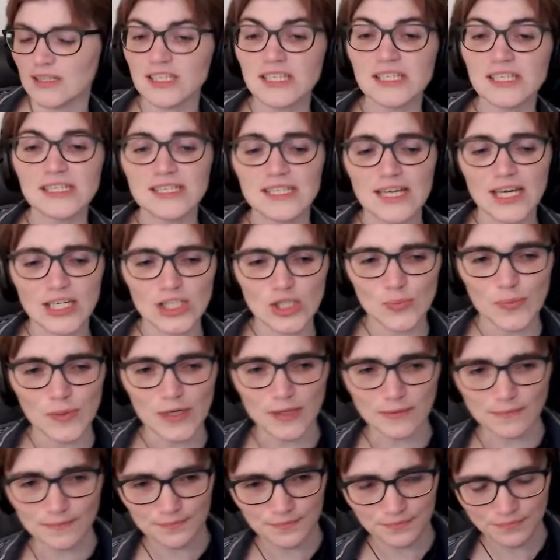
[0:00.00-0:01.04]

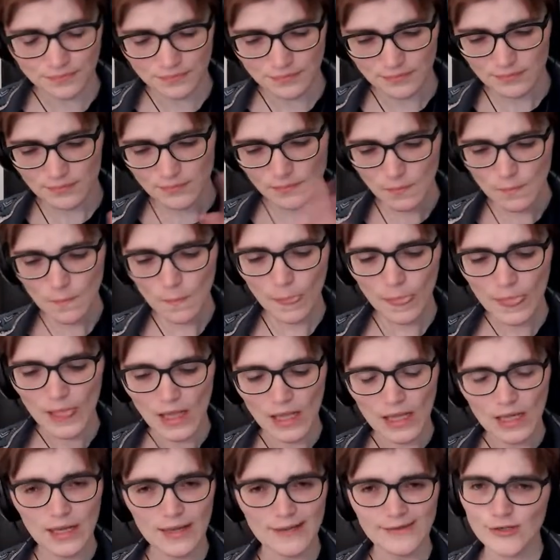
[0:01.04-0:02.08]
CCHB.
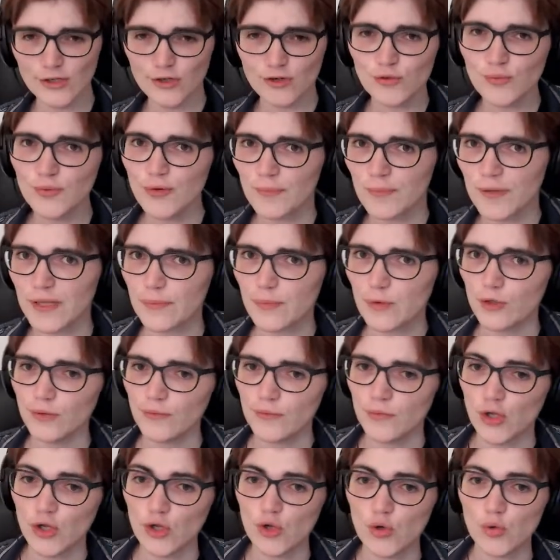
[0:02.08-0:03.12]
It's a group of
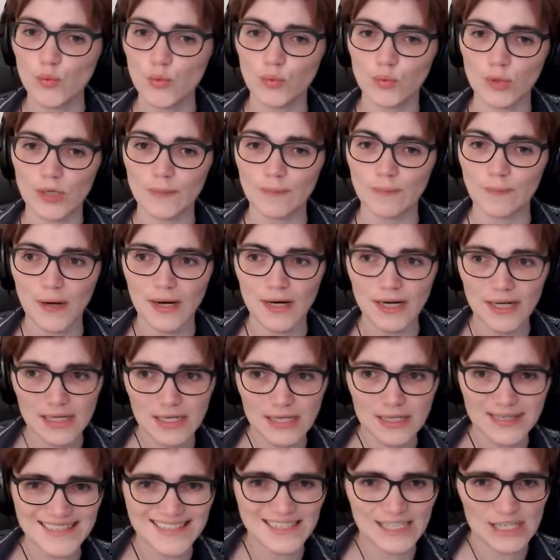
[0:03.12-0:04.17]
people who were
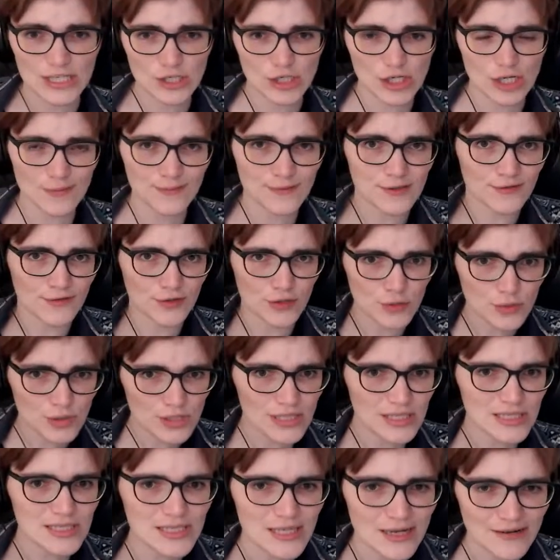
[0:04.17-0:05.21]
pioneers in terms of
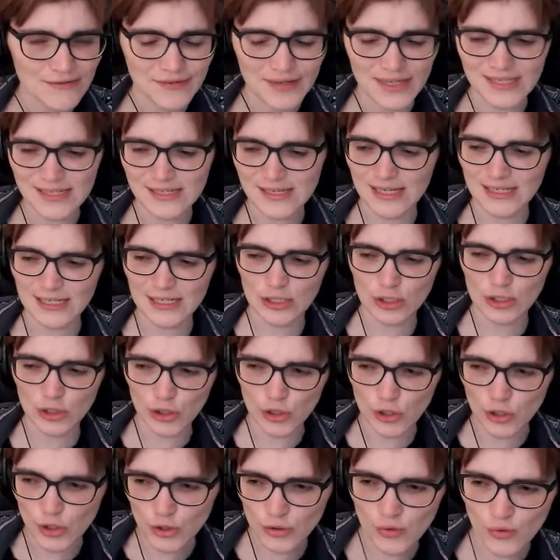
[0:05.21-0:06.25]
using Cepheids. They did a
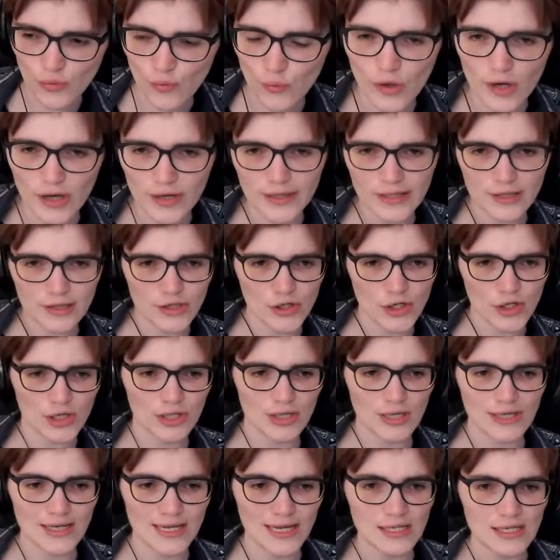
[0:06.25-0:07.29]
lot of work in the
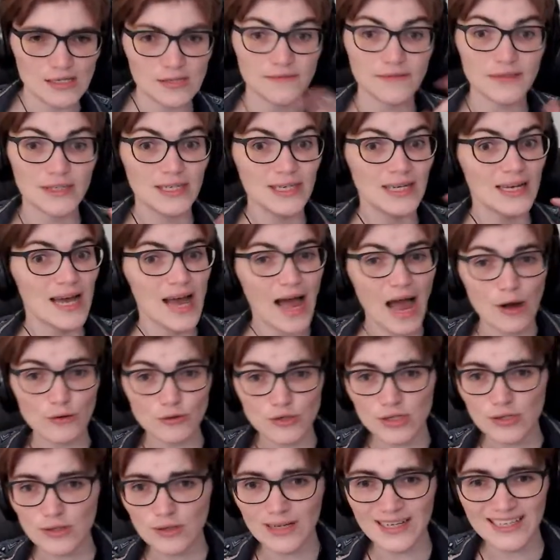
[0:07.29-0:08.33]
early days of how
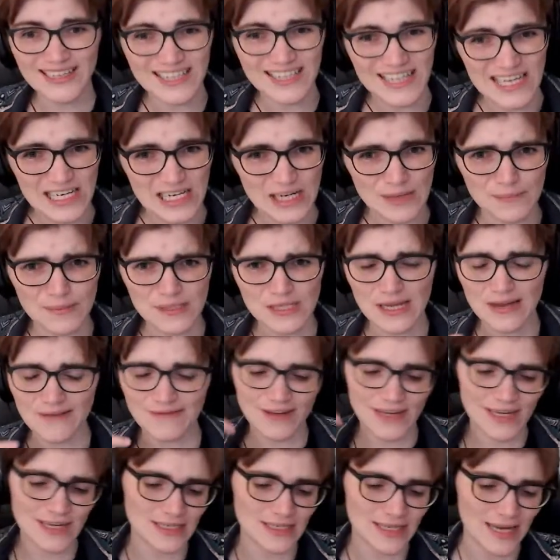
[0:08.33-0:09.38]
to clean up
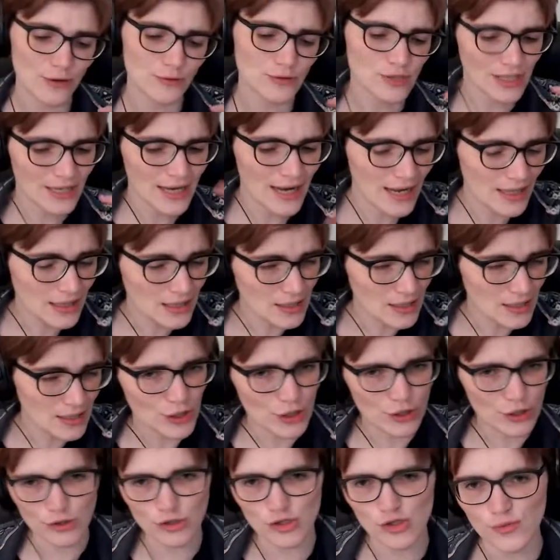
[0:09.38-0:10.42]
Cepheids, how to
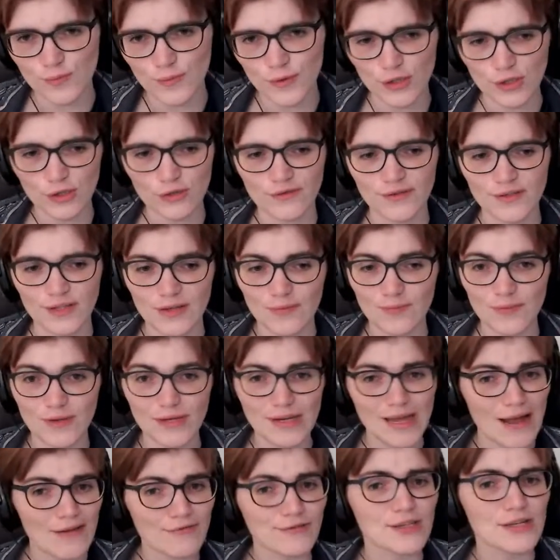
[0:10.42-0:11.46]
calibrate on supernova. They've been
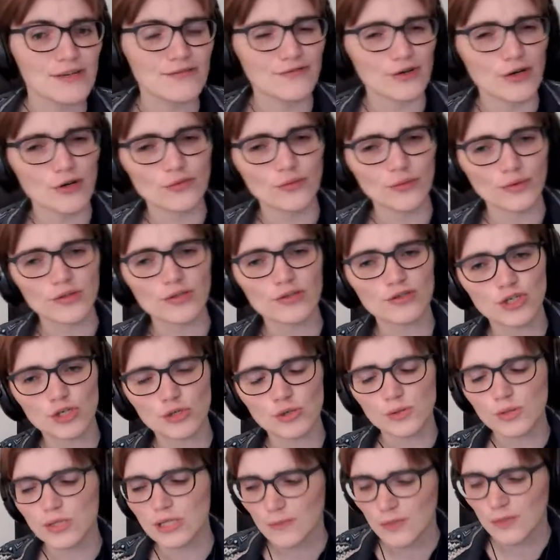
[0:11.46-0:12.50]
heavily involved with the
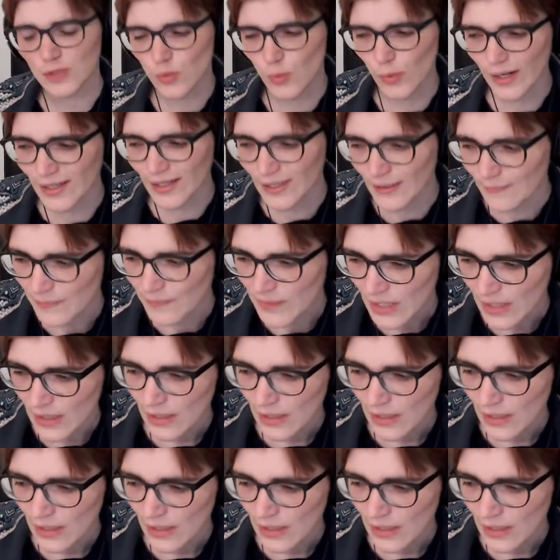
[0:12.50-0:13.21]
SHOES team as well.